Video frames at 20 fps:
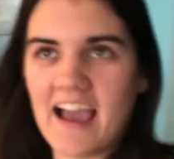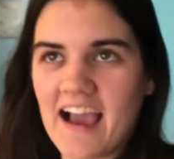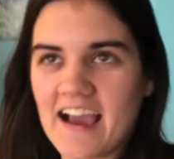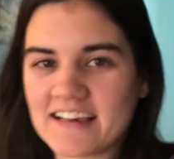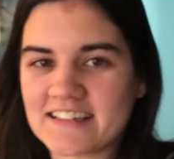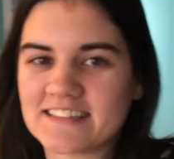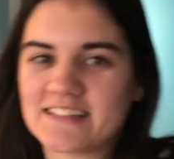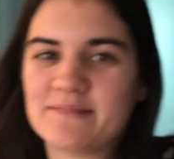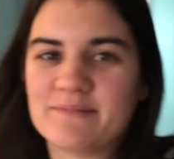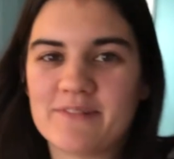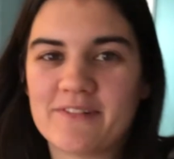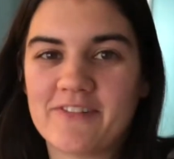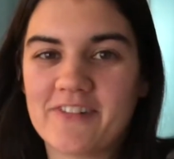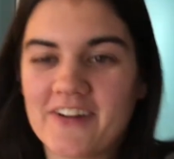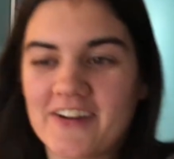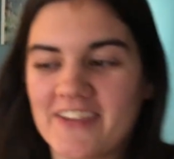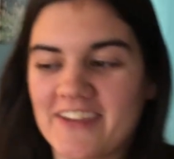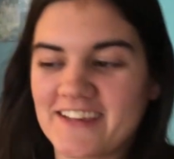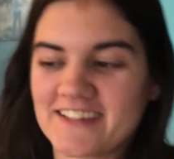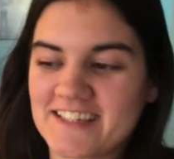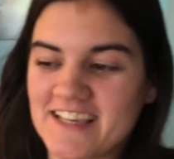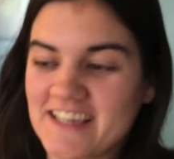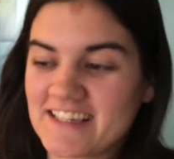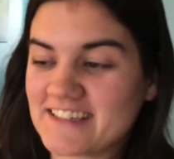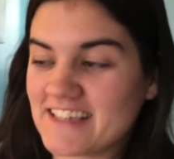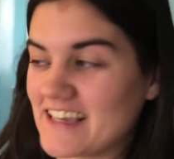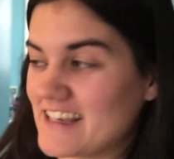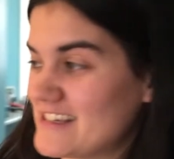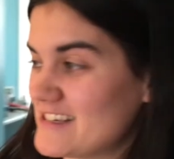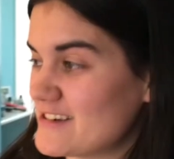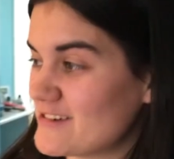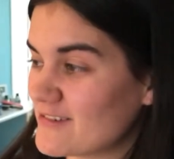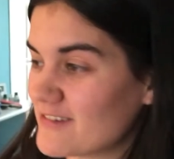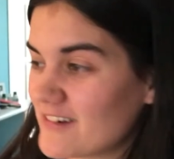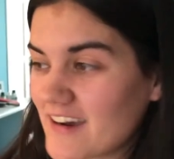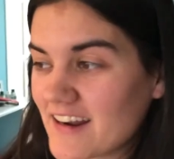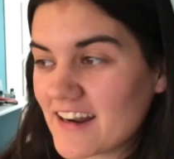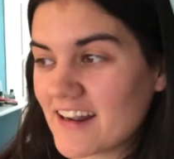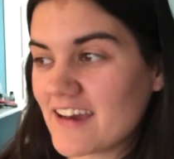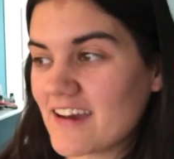asked him before this, I said, Do you
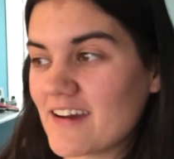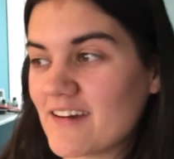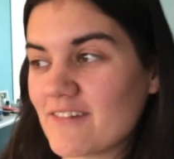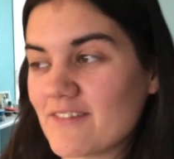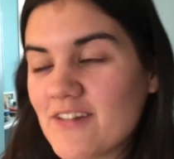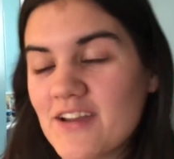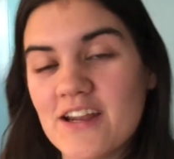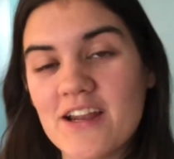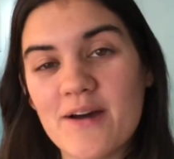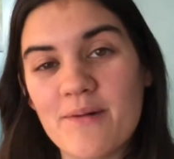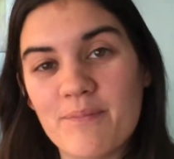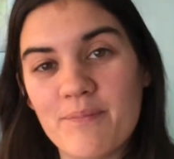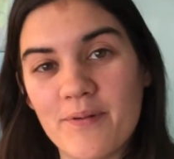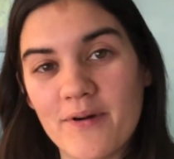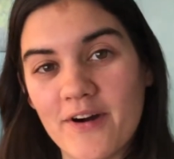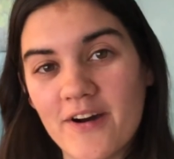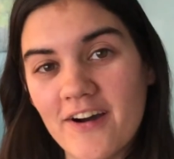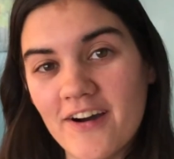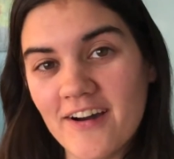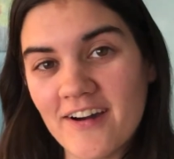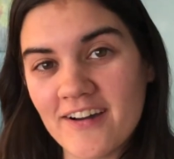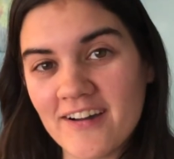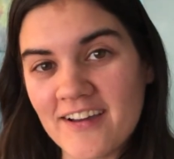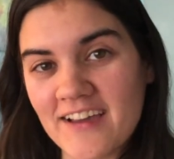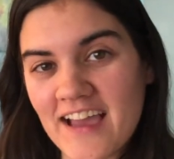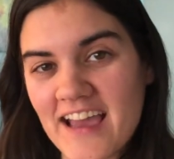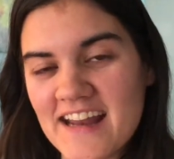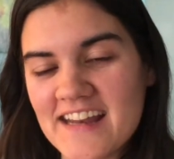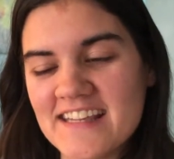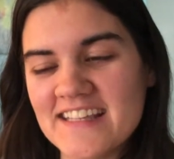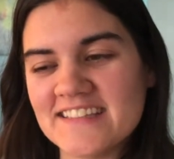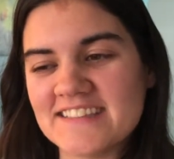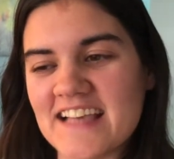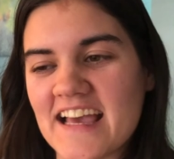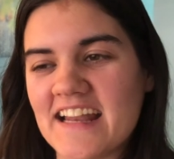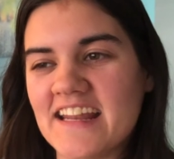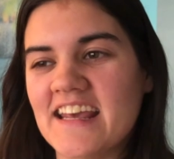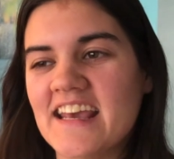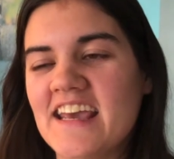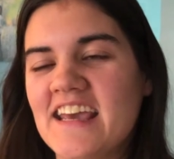want to read a book? And he
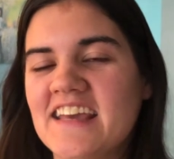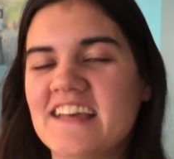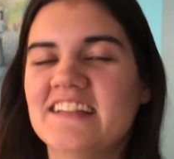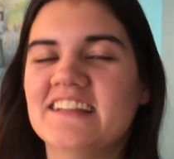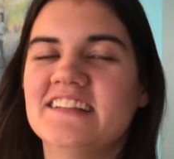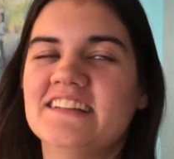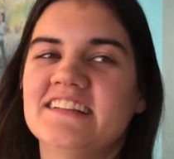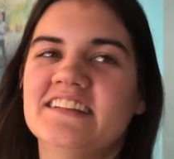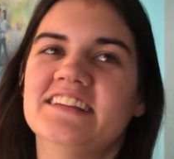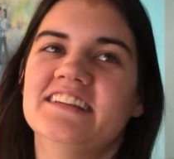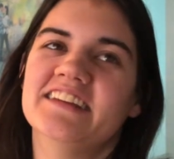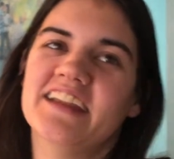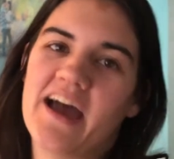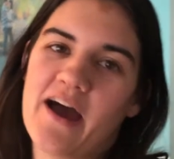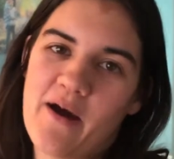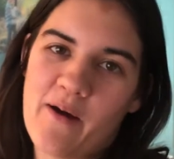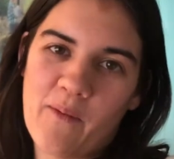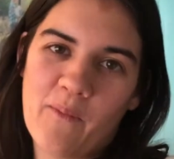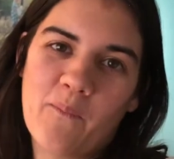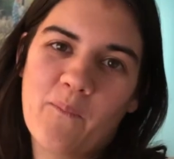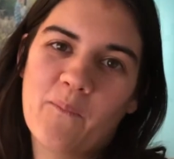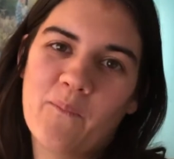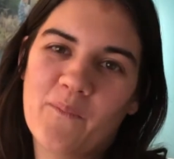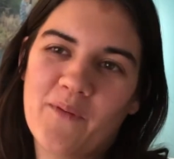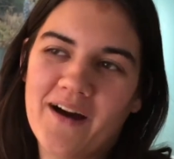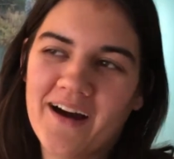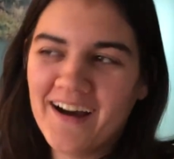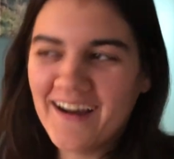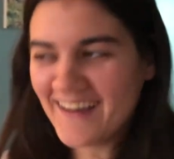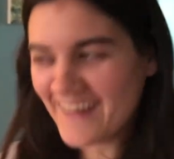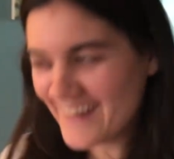said, No.